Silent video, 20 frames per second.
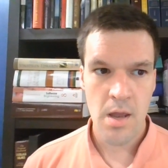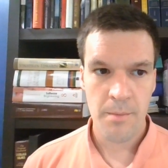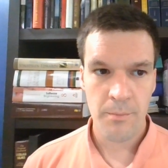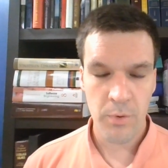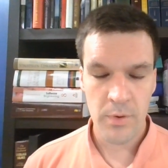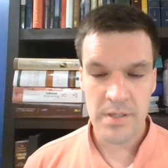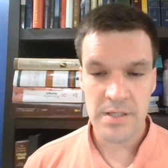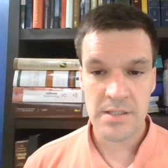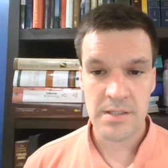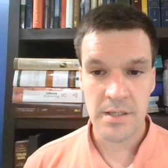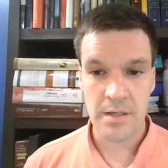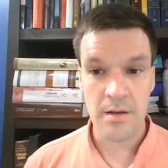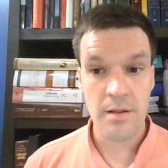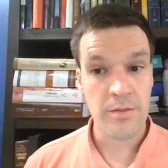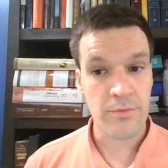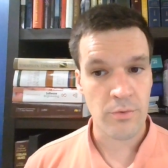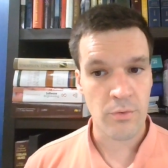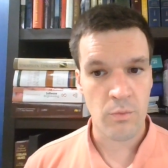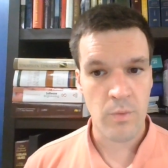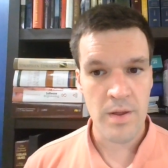Princeton,
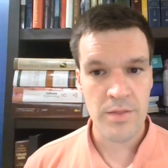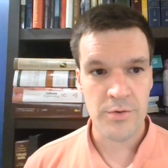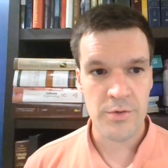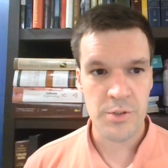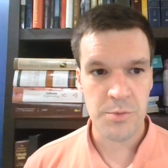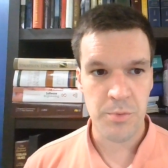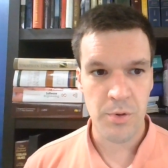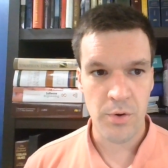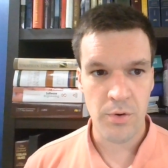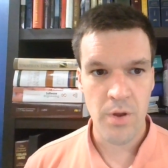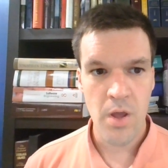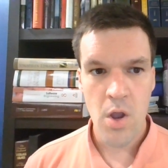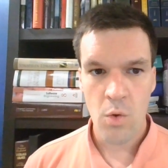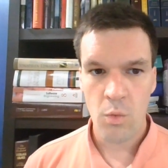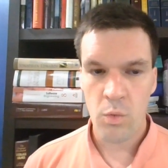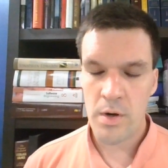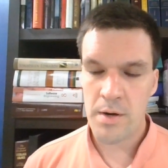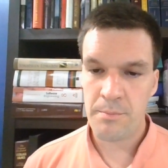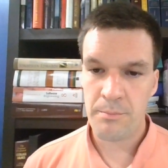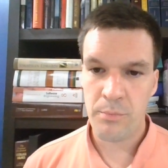through Witherspoon,
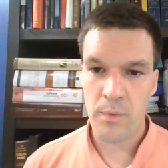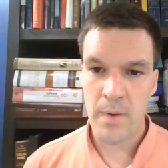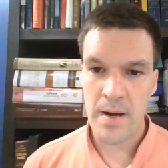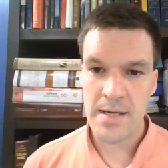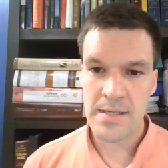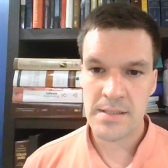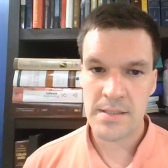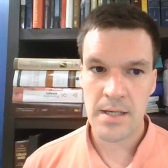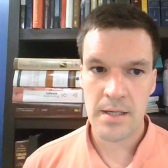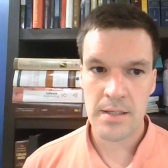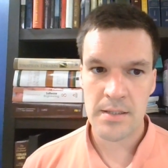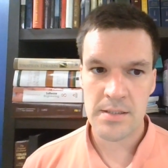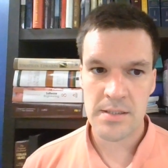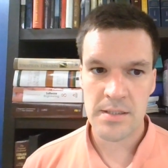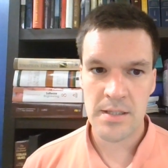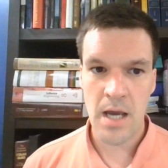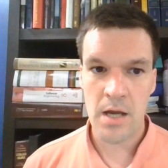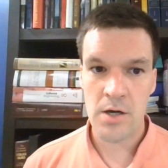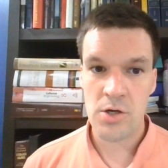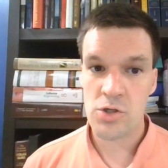would embrace
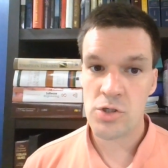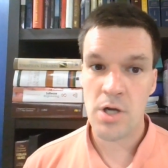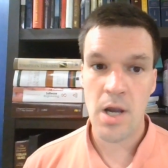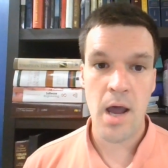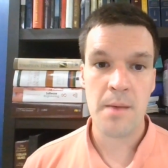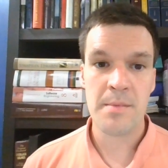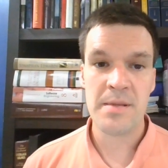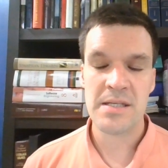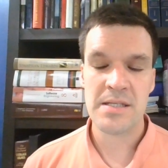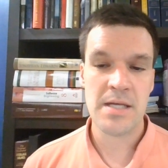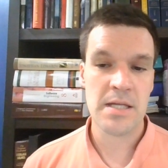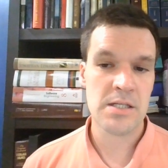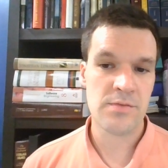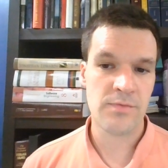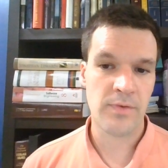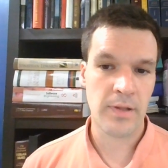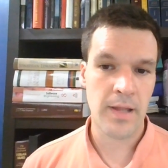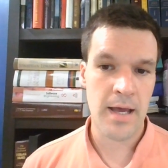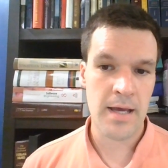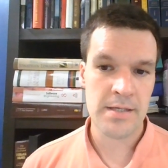Scottish common sense
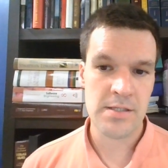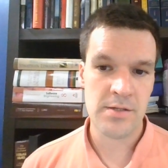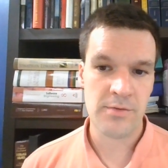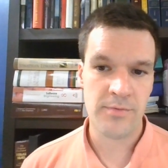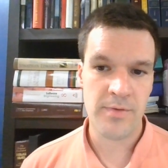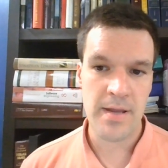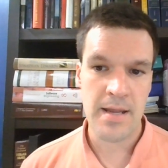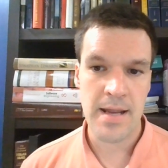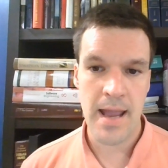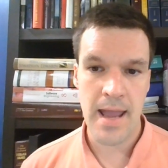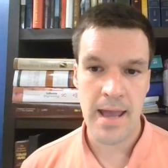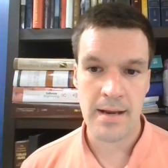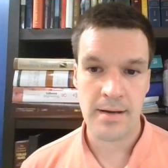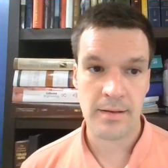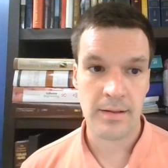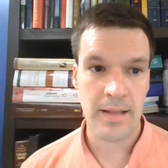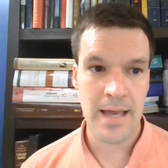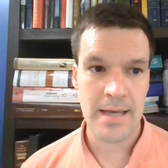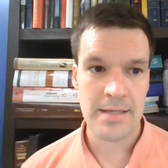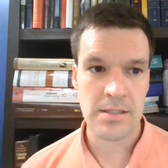philosophy and
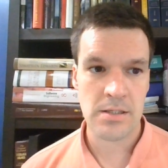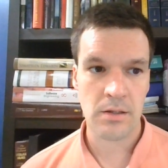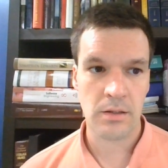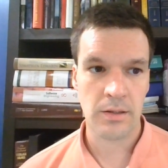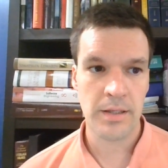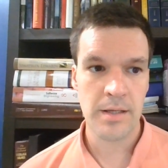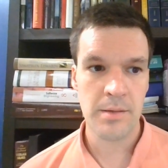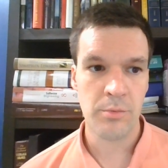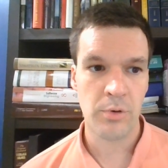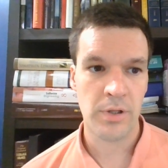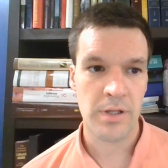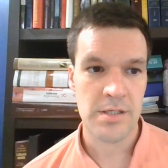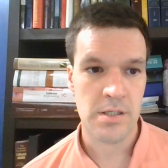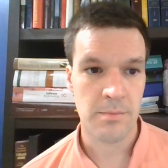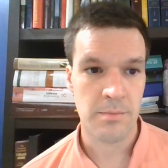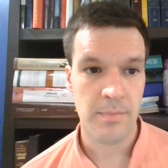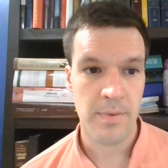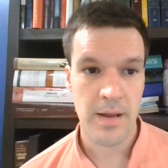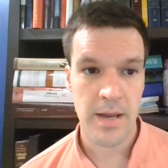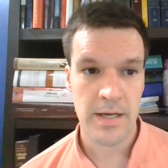classical liberalism,